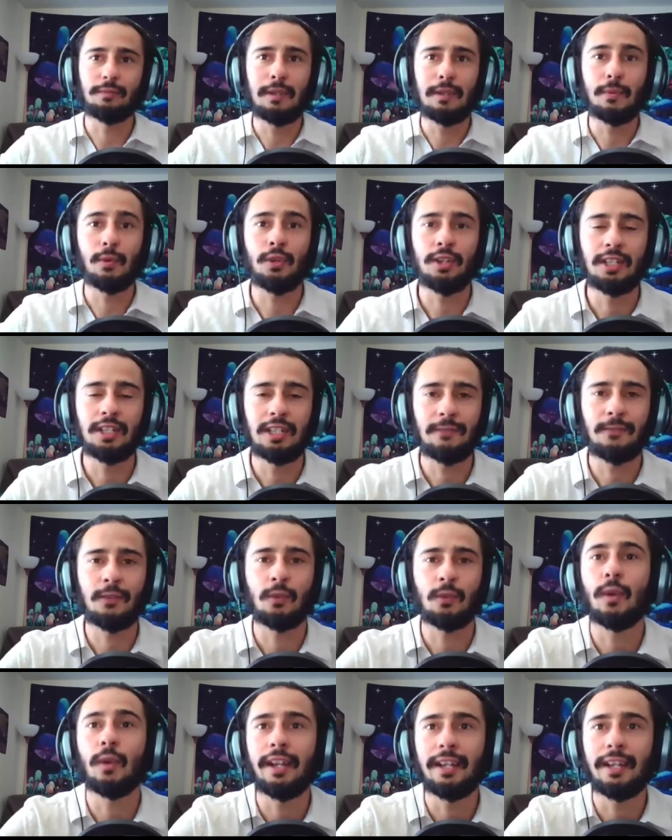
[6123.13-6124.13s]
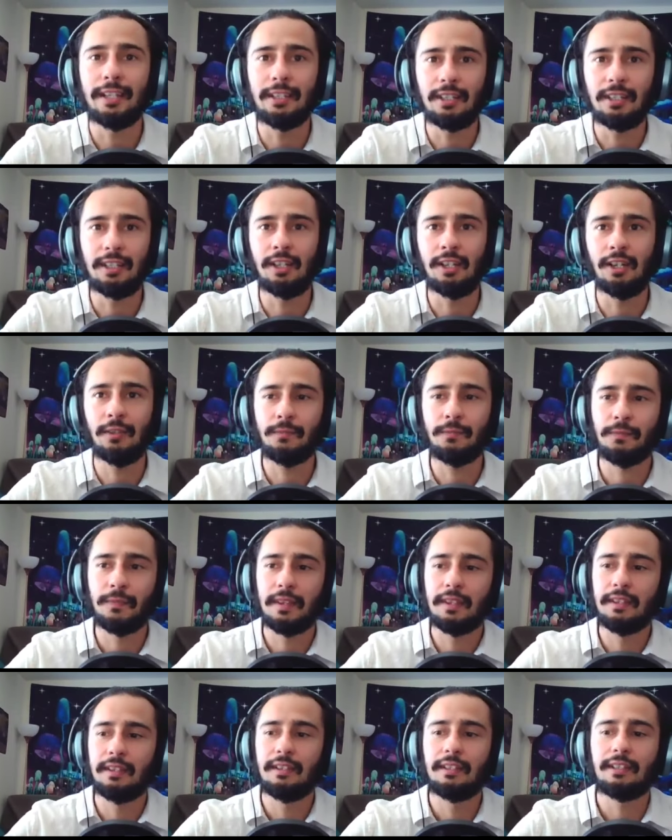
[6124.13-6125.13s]
people in a different way, you know,
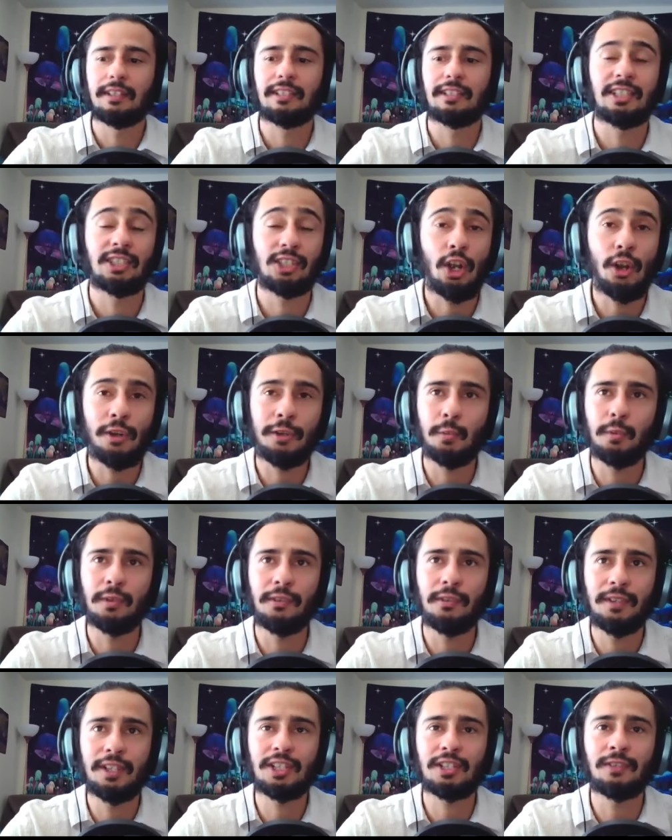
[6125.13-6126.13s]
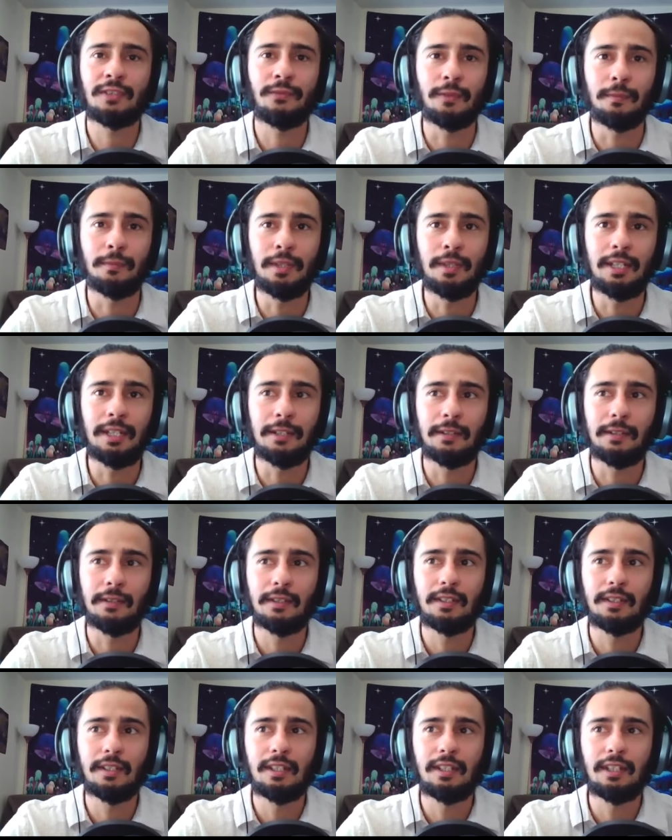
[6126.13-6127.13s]
because it started with fiction for me.
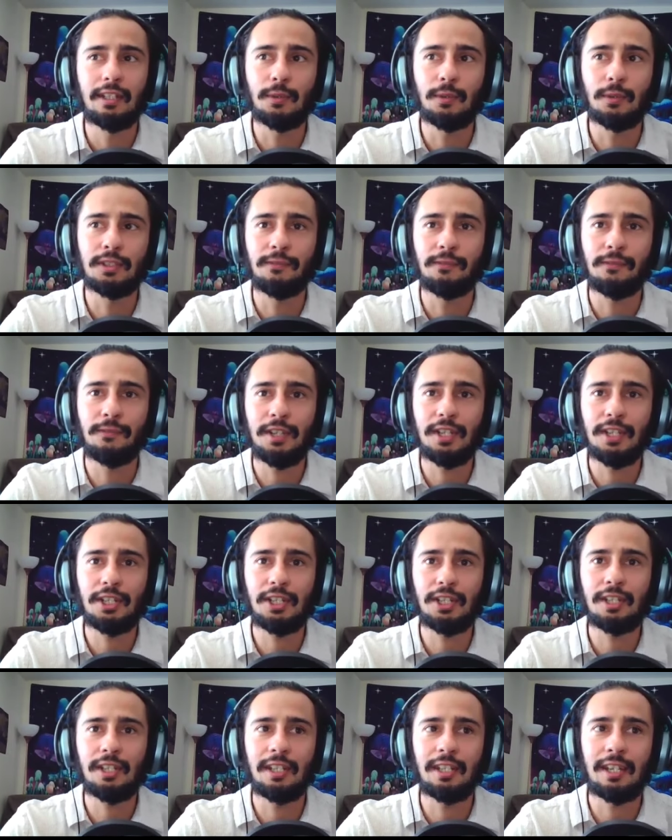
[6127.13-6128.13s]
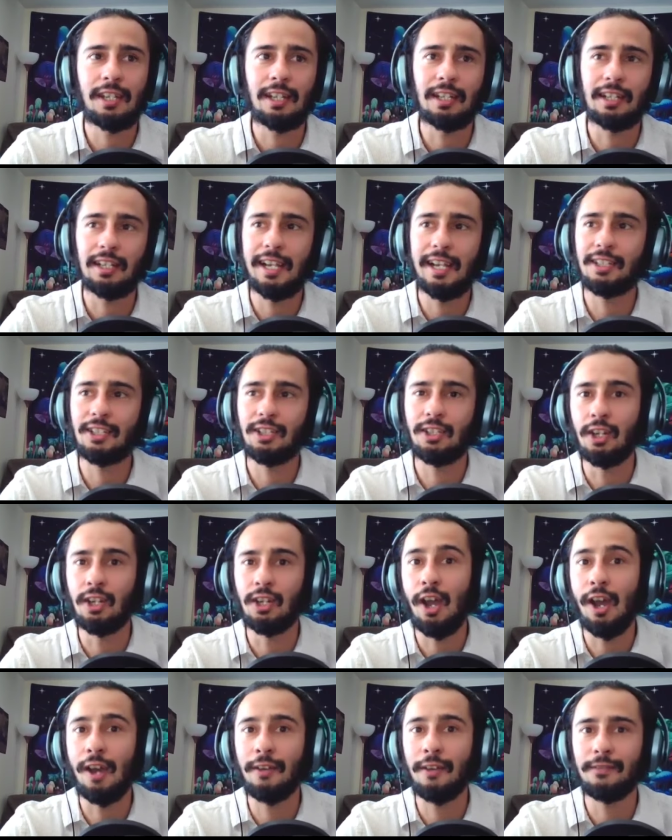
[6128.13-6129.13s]
It was the fiction and then it led to the
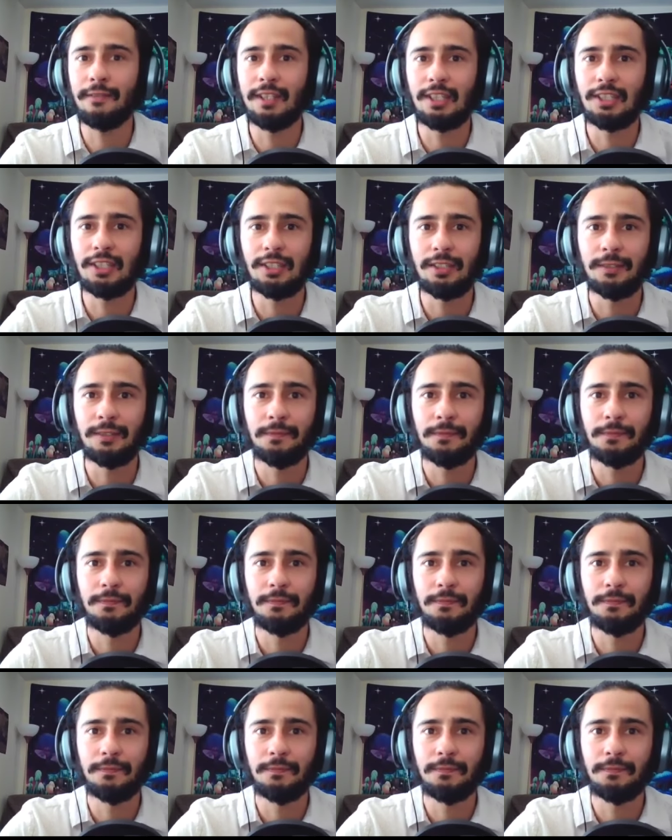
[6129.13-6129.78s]
nonfiction.